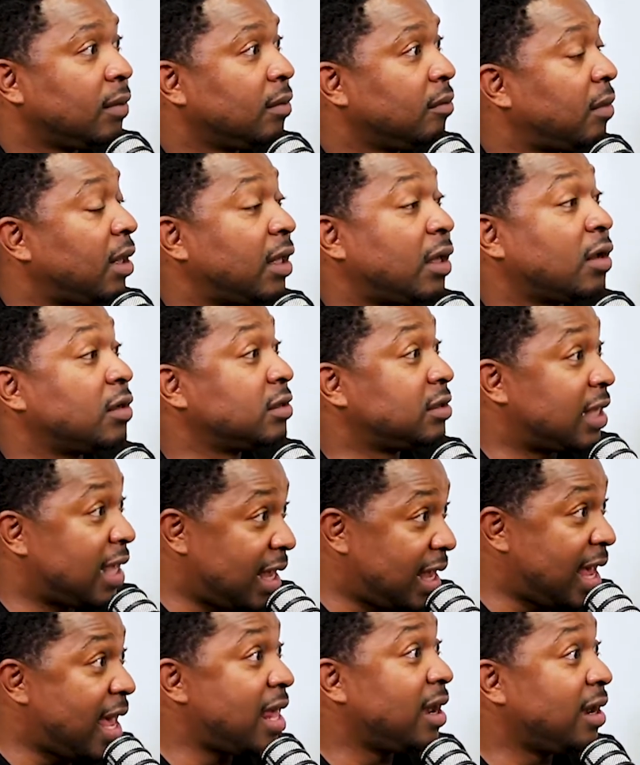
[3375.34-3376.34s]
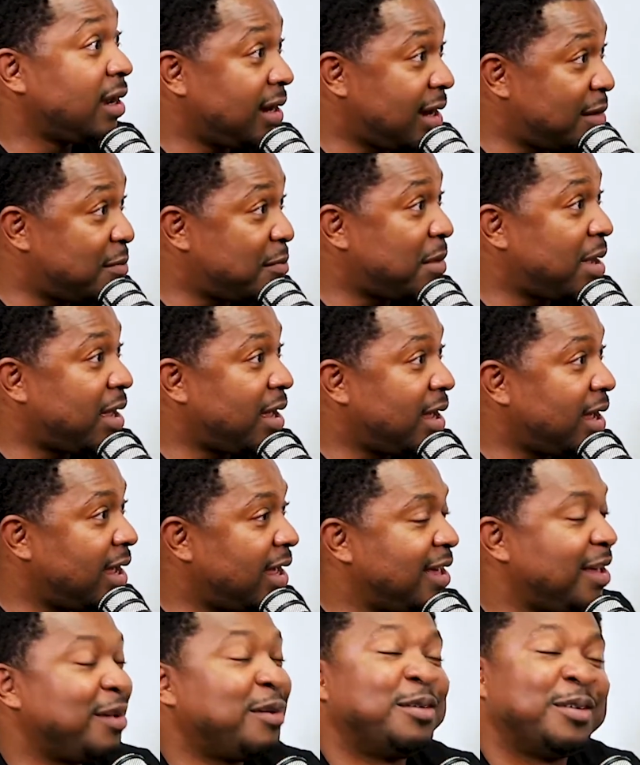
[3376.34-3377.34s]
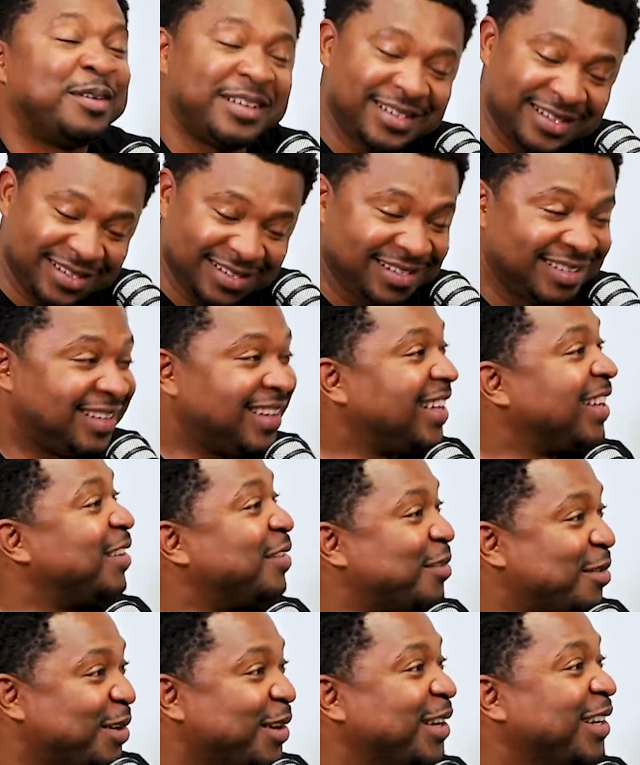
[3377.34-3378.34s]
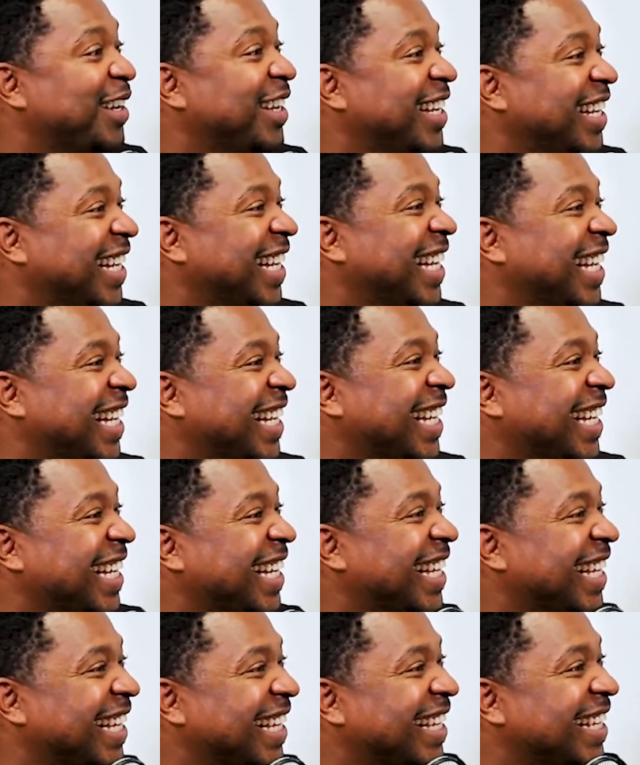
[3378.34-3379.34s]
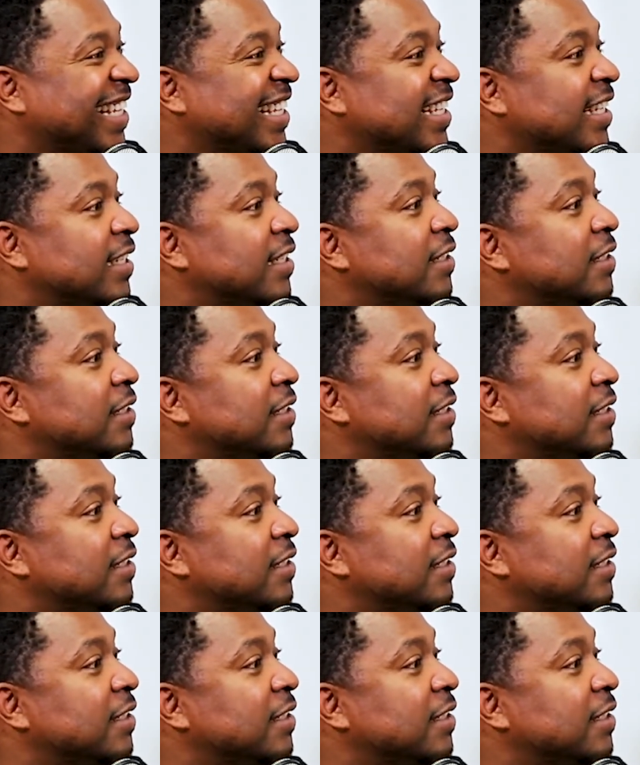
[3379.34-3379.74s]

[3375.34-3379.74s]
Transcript: Because they had it in their mind. Hey, what place I told you she would have came in if she'd have